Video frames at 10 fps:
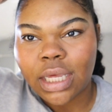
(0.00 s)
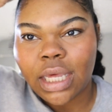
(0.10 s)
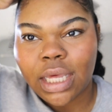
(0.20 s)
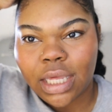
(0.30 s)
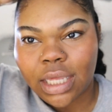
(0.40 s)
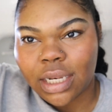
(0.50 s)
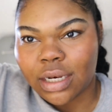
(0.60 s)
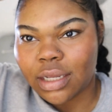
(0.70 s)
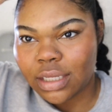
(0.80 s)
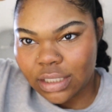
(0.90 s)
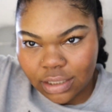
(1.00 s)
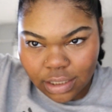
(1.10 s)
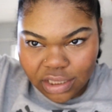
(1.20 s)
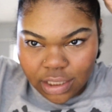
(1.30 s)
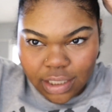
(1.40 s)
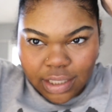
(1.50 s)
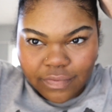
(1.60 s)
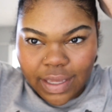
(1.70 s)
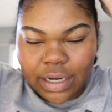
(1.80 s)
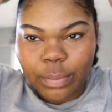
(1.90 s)
and I think
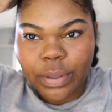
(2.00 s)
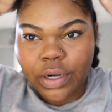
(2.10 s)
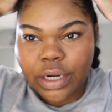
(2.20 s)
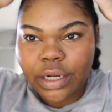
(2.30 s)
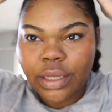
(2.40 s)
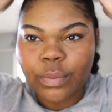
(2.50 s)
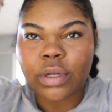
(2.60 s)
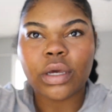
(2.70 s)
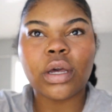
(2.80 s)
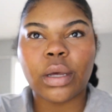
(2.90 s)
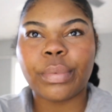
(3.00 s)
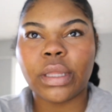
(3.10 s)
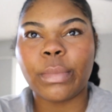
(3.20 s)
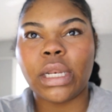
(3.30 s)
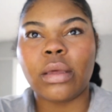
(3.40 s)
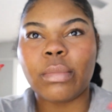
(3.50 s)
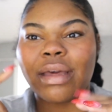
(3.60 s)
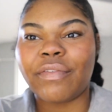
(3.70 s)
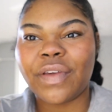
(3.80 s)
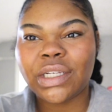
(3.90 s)
if I had a part, it would have complemented
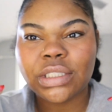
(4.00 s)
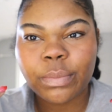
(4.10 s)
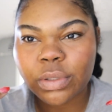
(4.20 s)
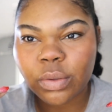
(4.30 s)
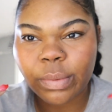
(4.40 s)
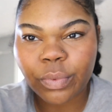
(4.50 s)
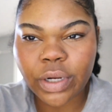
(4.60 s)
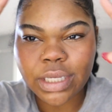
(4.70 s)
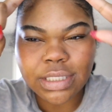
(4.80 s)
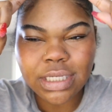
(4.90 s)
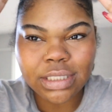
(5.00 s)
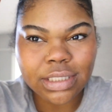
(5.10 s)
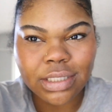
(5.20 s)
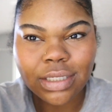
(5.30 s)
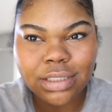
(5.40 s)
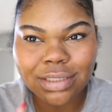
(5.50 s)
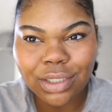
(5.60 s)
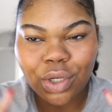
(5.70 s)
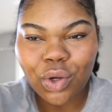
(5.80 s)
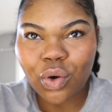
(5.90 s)
my face shape a little bit more because it just looks
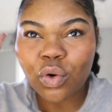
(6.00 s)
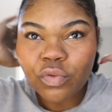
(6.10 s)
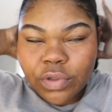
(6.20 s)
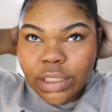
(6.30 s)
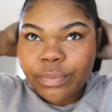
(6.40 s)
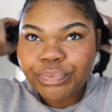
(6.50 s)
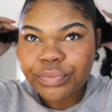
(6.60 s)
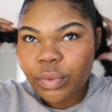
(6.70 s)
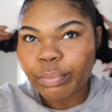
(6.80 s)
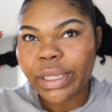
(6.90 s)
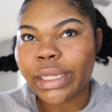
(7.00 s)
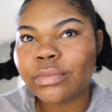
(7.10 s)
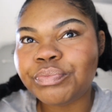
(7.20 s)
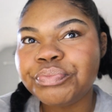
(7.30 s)
overly. But